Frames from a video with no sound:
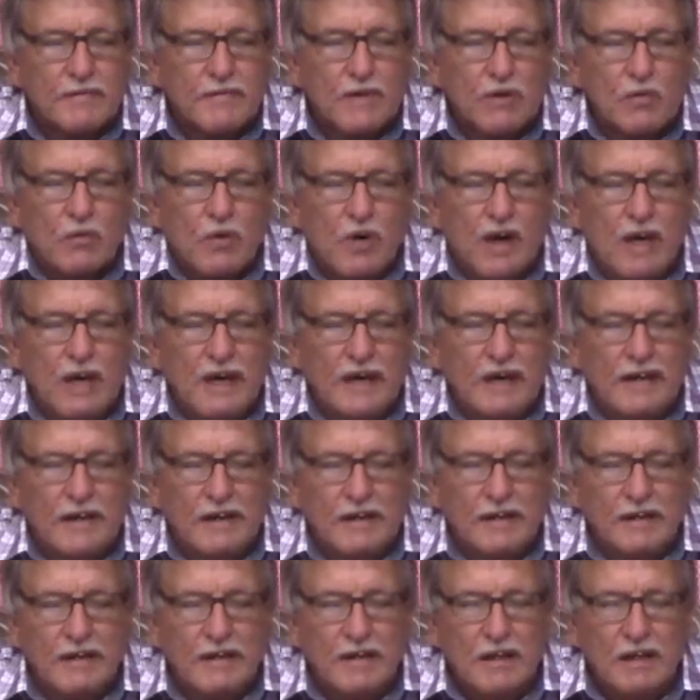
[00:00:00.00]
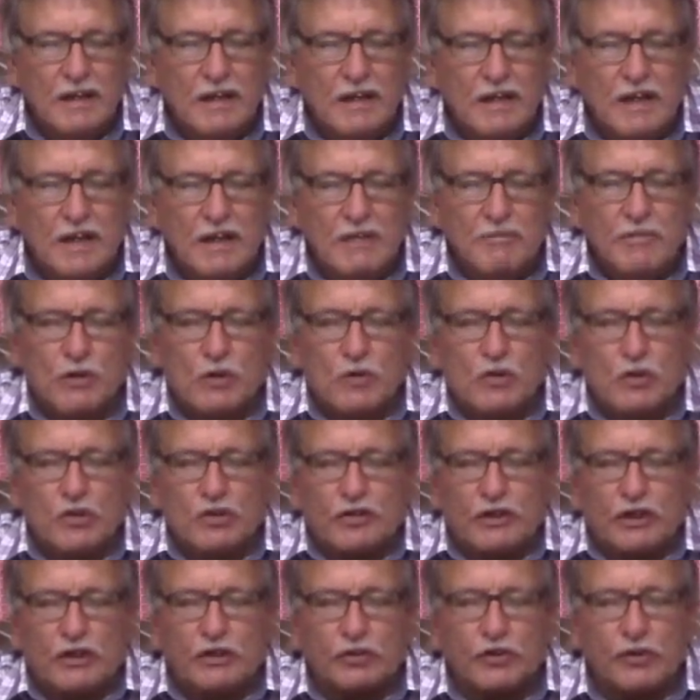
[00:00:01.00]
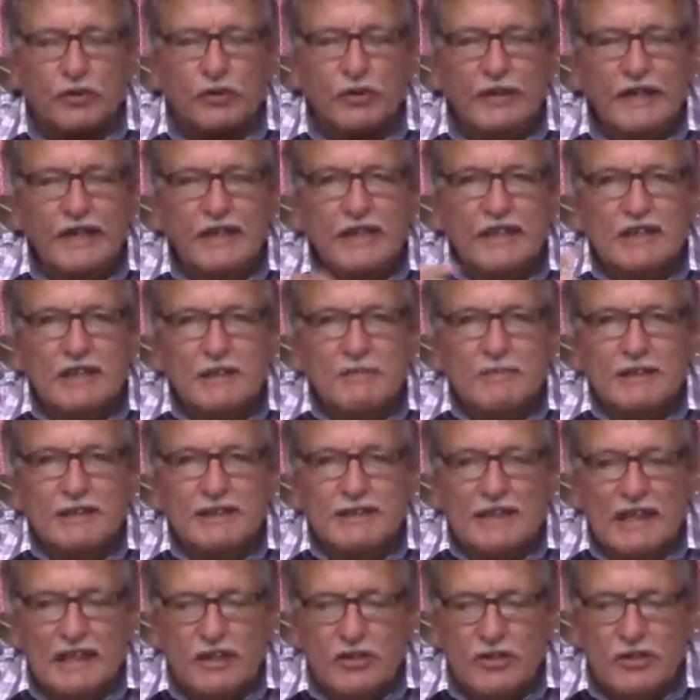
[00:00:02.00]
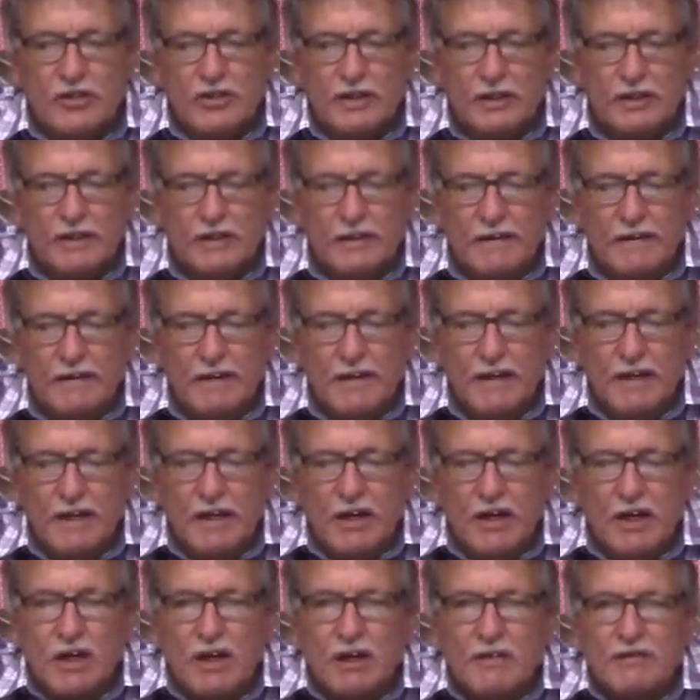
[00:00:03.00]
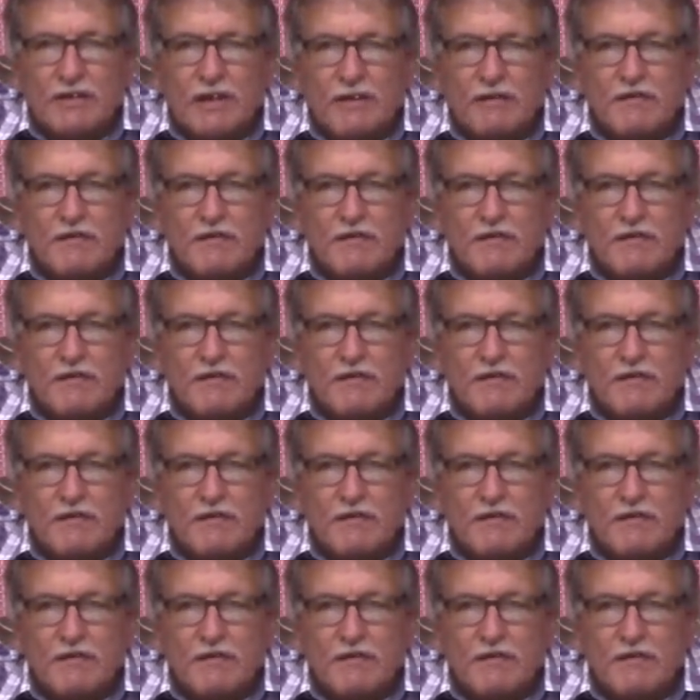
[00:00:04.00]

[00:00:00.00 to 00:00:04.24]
Why? Because the true interpretation of the